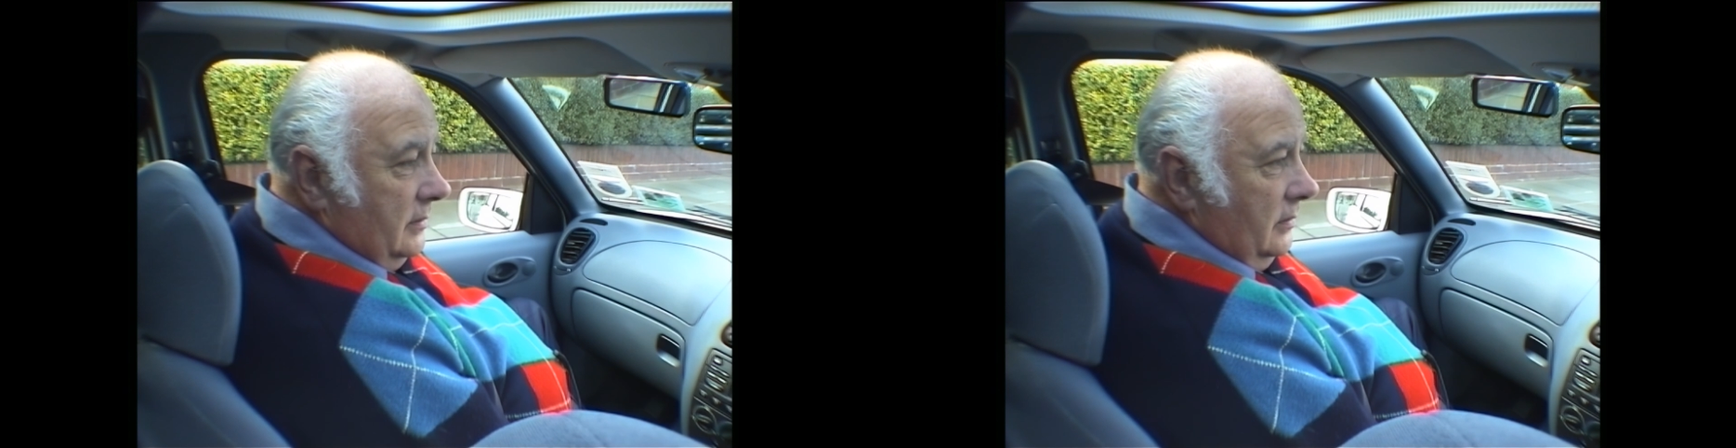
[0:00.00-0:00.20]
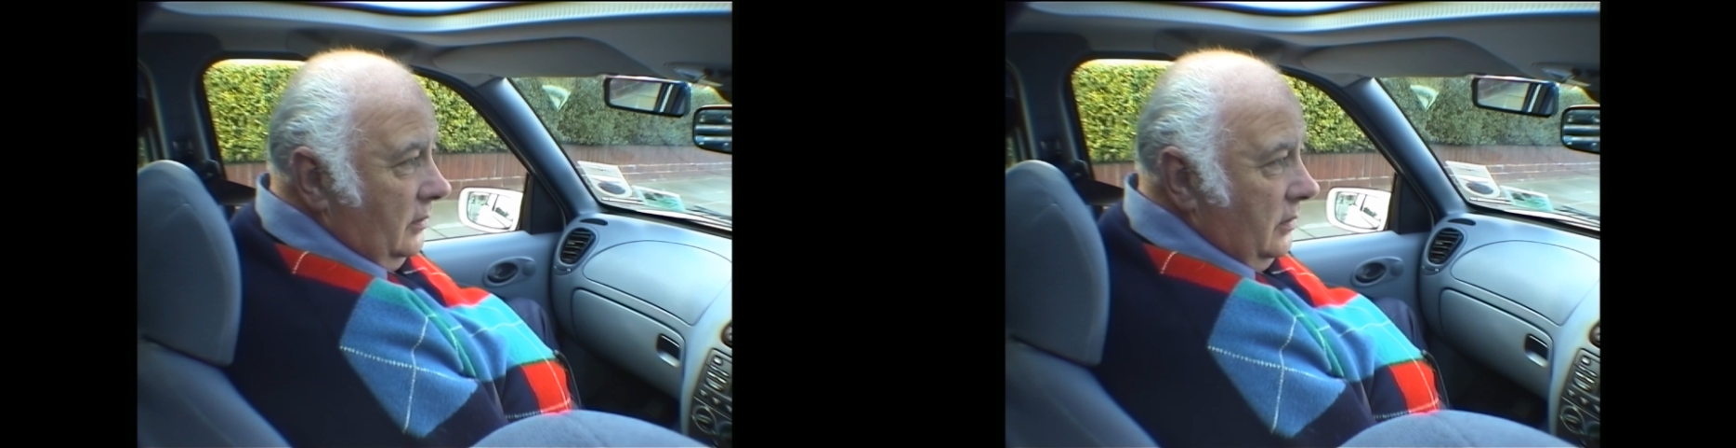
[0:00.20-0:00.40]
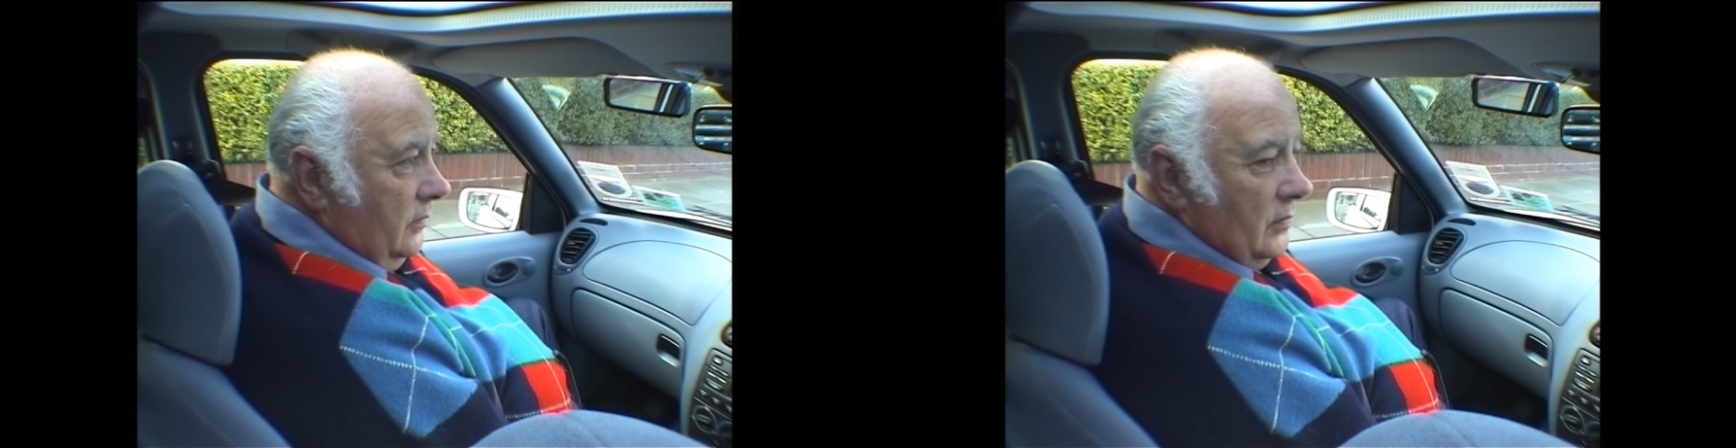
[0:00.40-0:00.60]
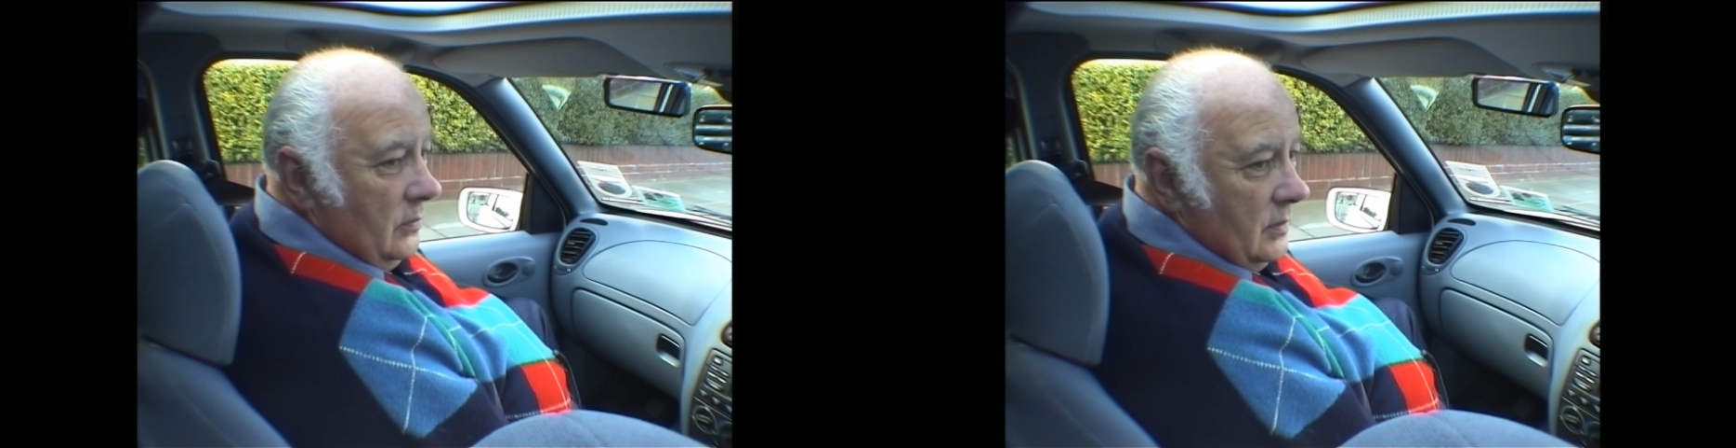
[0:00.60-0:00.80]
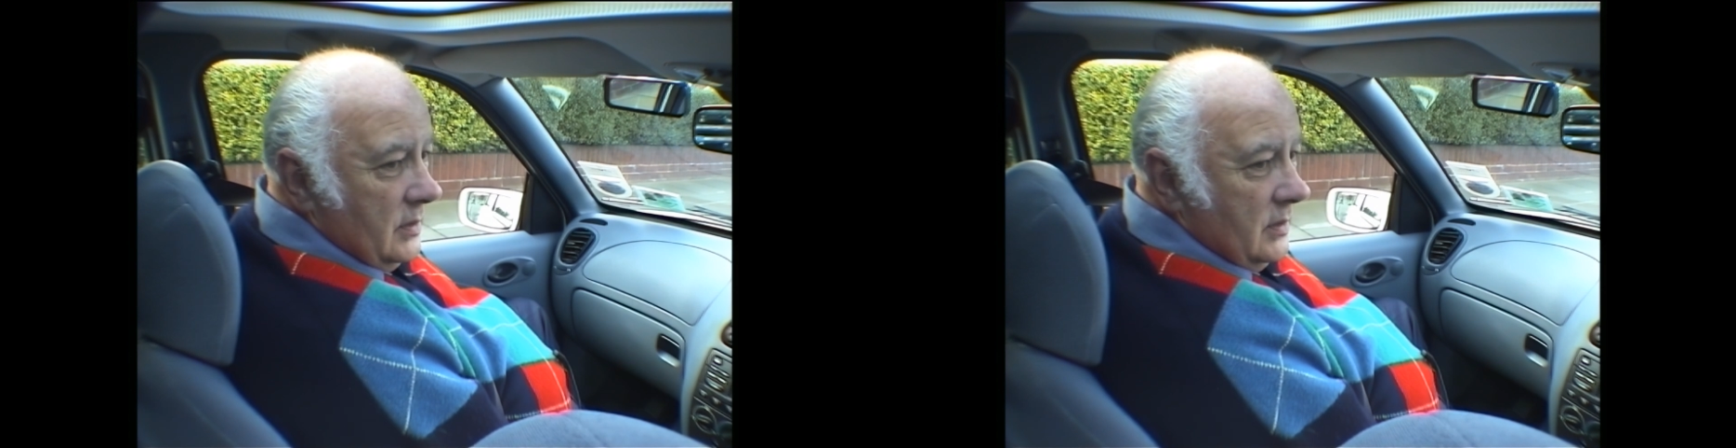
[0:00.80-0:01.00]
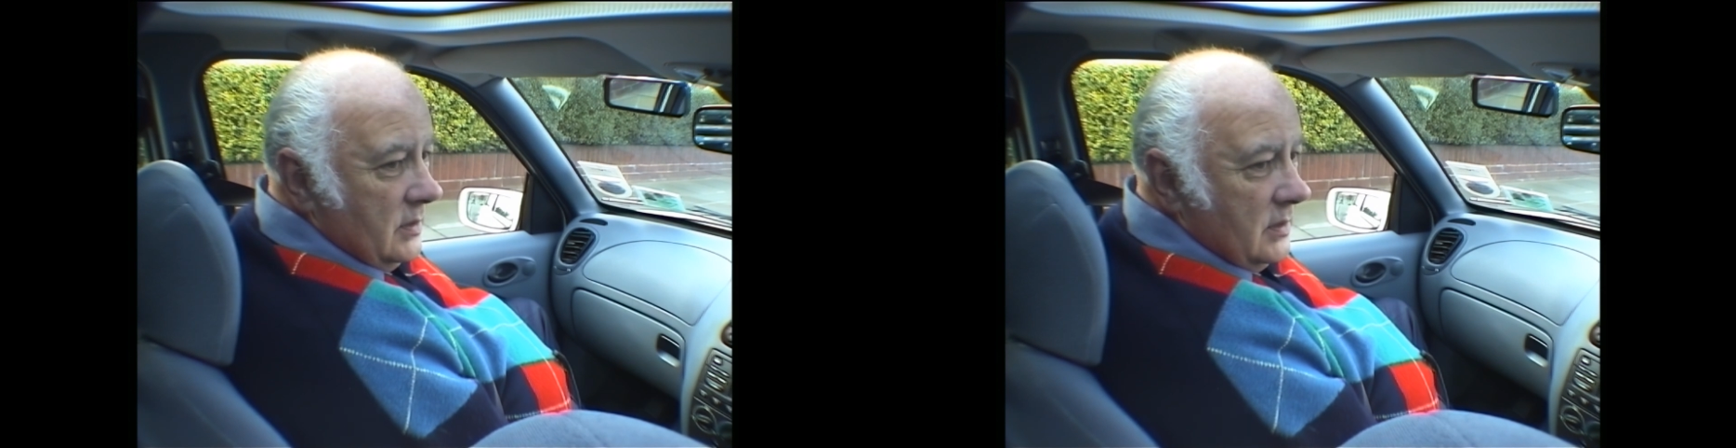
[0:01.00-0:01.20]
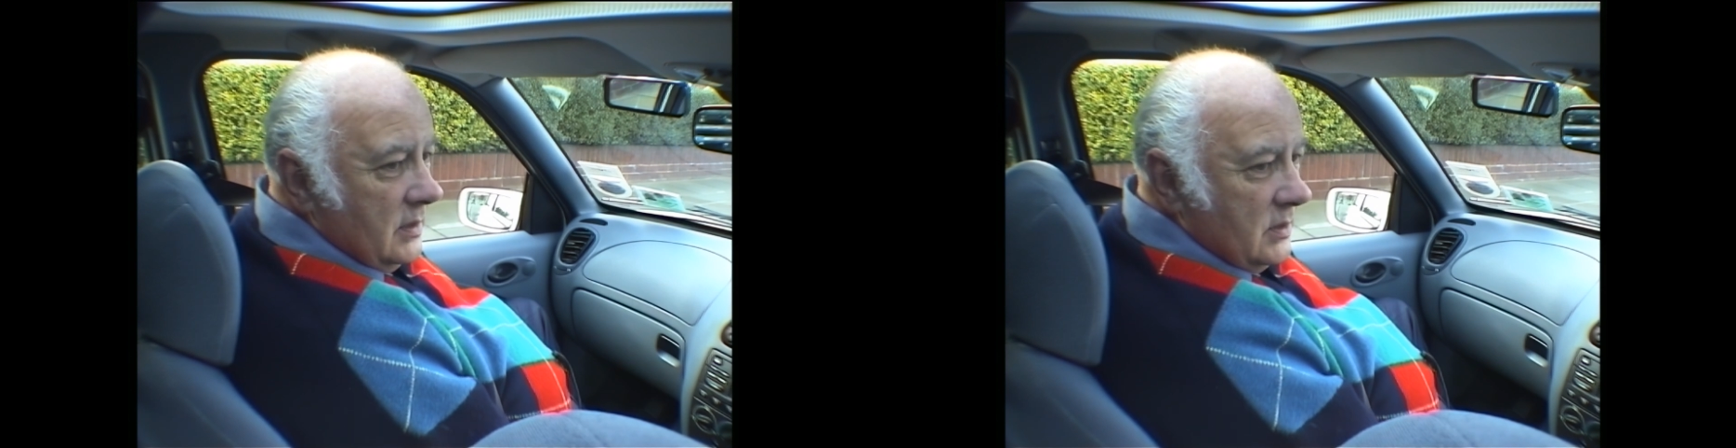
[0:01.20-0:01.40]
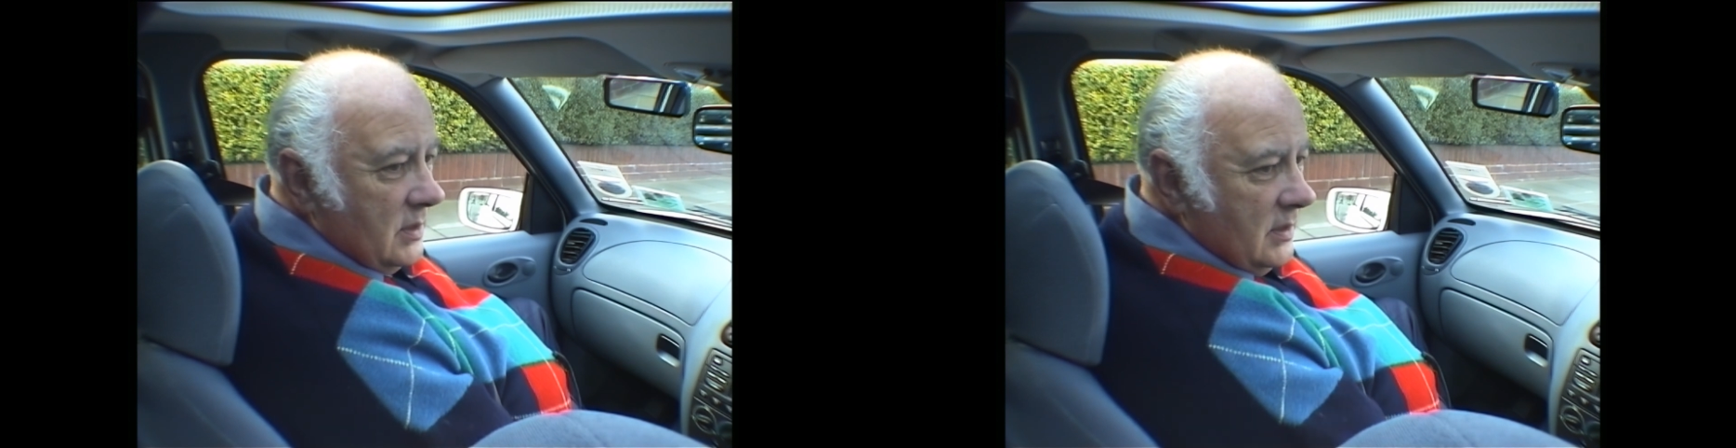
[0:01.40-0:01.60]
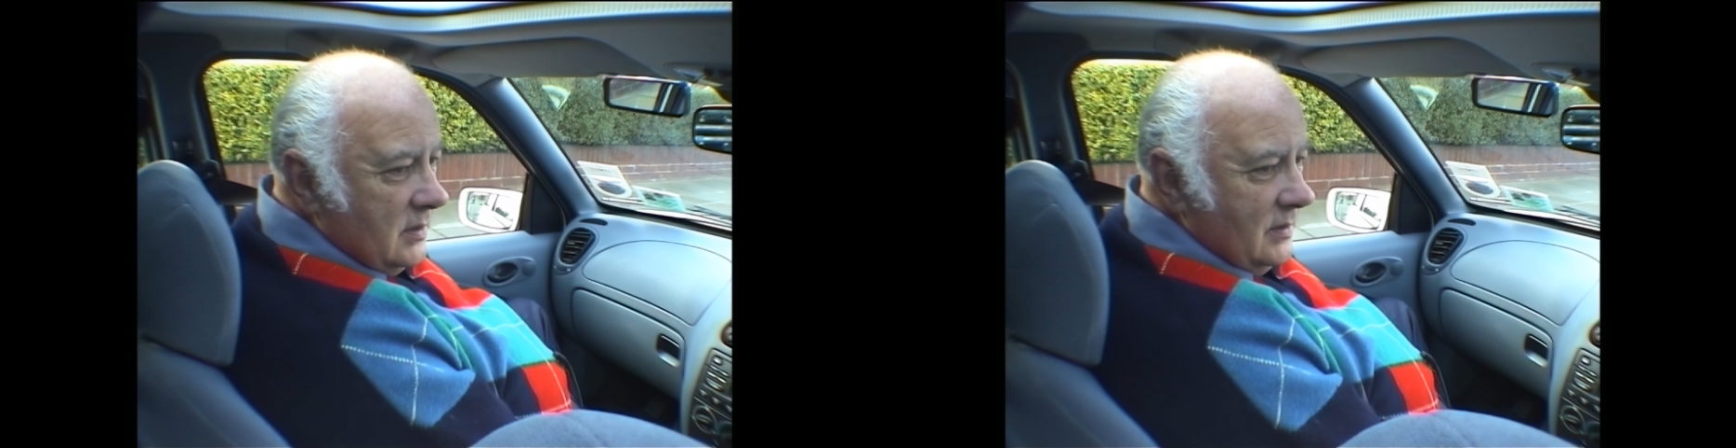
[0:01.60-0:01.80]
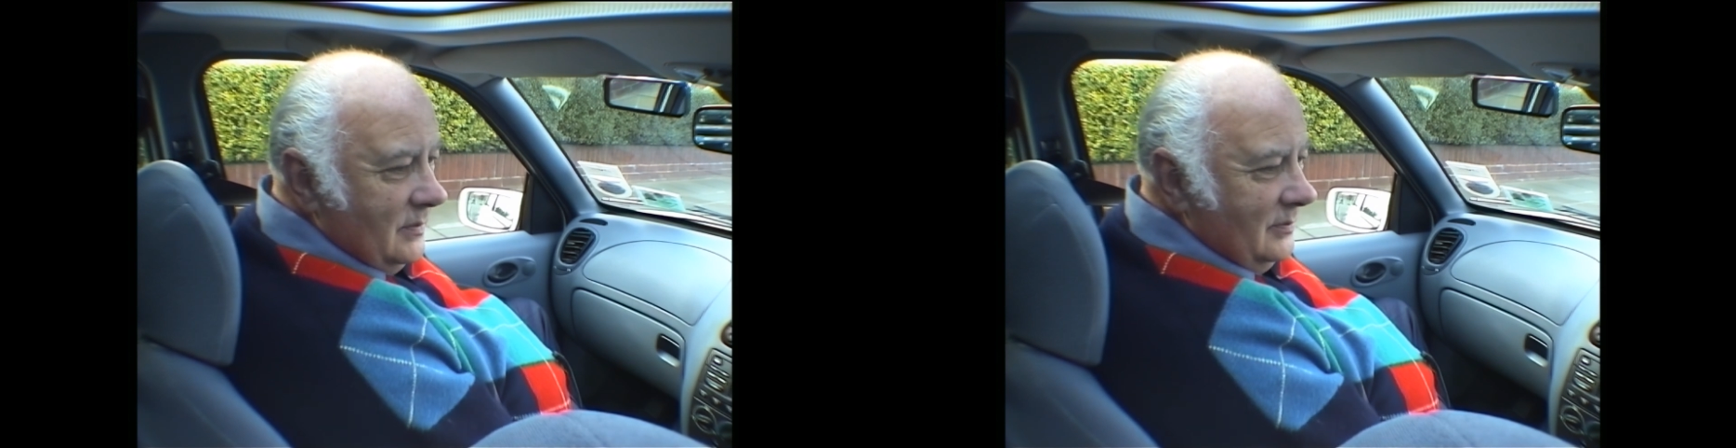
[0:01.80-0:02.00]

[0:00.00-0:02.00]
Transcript: you looking forward to this next stage?